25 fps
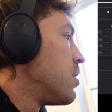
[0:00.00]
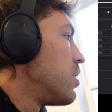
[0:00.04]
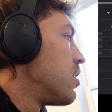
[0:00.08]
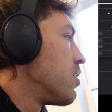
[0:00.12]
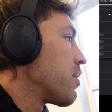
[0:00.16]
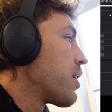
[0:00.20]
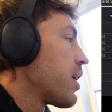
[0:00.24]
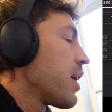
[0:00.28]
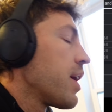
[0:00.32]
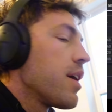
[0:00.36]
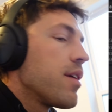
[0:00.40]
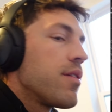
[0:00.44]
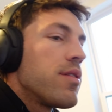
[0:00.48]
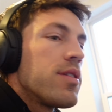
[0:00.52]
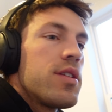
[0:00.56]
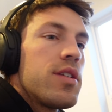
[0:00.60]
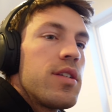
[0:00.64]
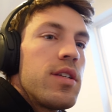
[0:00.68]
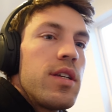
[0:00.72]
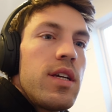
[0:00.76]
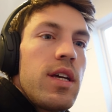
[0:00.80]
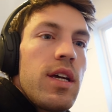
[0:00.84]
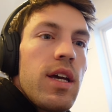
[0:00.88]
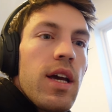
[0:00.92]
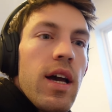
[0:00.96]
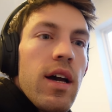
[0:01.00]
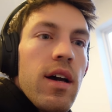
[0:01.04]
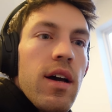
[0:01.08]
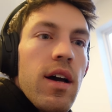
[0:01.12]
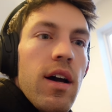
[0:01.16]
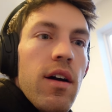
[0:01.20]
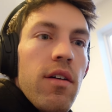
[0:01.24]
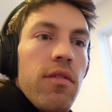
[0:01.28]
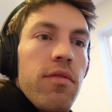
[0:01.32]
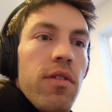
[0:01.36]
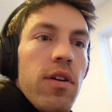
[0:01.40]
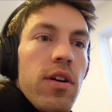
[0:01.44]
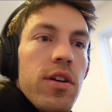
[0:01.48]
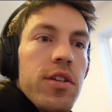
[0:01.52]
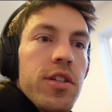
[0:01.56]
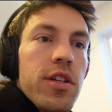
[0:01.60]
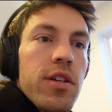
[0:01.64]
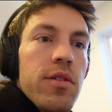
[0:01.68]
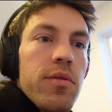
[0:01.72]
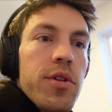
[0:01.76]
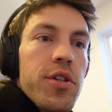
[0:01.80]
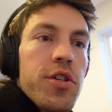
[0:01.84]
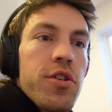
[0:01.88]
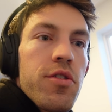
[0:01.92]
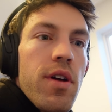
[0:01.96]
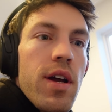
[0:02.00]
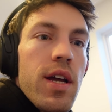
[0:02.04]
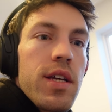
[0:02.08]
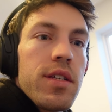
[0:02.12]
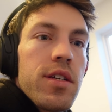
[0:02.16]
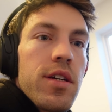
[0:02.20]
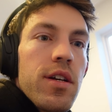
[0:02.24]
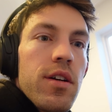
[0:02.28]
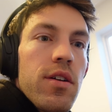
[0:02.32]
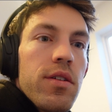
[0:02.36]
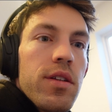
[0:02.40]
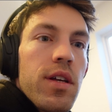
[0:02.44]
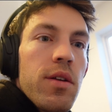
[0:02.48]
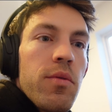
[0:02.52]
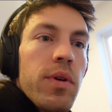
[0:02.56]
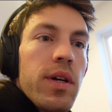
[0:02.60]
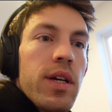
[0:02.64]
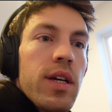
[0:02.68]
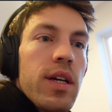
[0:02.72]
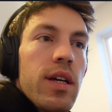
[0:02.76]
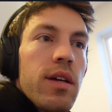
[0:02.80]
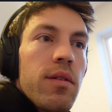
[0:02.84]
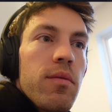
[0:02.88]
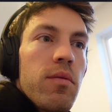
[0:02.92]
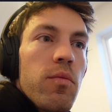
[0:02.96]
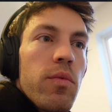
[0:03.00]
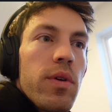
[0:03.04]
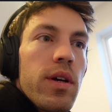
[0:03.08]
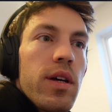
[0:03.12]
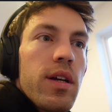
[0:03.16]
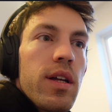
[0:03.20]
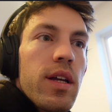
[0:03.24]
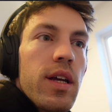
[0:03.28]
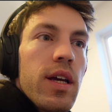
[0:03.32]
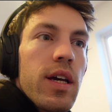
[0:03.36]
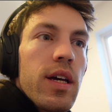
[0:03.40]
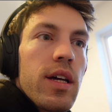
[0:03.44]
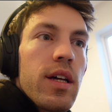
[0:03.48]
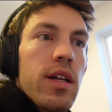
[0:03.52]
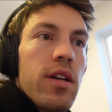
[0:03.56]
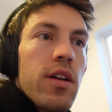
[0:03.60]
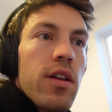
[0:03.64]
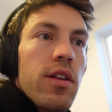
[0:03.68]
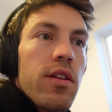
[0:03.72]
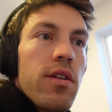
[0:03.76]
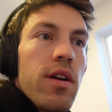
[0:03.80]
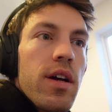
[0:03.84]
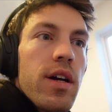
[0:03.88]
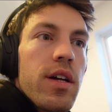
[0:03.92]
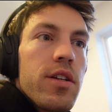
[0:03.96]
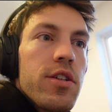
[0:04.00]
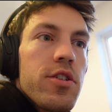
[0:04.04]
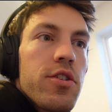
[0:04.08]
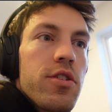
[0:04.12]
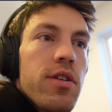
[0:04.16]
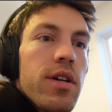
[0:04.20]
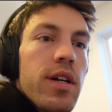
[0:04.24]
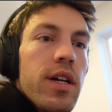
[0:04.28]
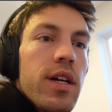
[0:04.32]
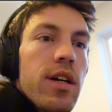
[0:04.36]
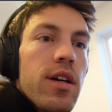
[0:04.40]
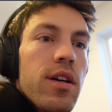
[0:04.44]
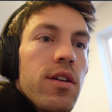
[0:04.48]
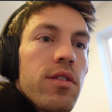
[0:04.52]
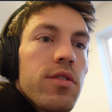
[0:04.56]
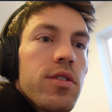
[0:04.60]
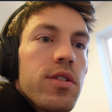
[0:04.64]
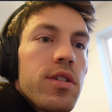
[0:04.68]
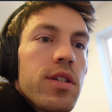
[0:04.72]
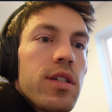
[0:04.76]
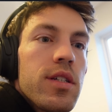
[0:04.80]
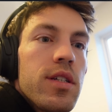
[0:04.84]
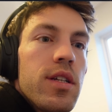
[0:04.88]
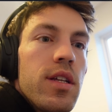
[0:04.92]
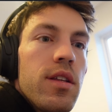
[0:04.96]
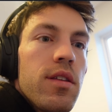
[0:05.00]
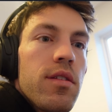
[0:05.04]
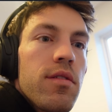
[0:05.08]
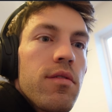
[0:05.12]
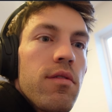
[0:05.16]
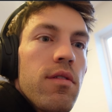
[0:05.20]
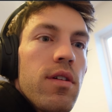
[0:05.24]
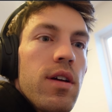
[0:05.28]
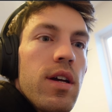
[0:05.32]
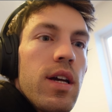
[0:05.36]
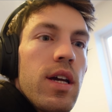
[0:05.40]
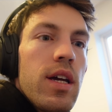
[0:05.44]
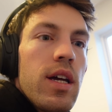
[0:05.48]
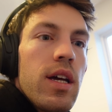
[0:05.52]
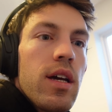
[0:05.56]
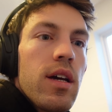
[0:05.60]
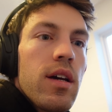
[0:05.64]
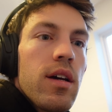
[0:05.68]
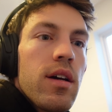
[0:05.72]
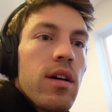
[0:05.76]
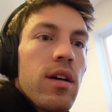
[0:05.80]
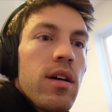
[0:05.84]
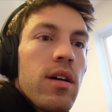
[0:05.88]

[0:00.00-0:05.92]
Okay, let's see how far it's going to retrace here, and then we can get another entry here. 63.